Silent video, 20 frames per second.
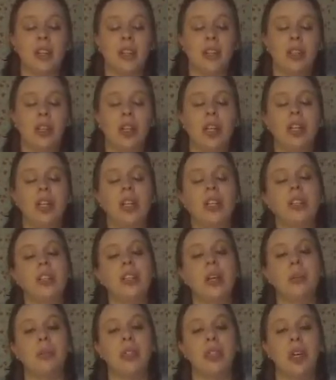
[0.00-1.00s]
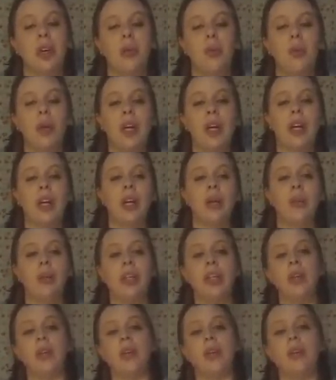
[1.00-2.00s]
during this episode, we are going to be
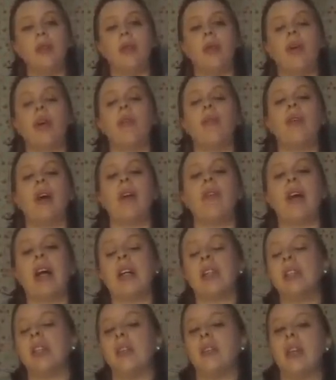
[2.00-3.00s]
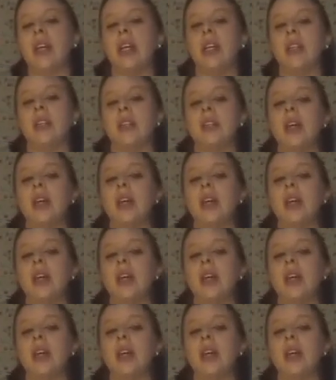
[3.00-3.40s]
doing 4 to 5 activities.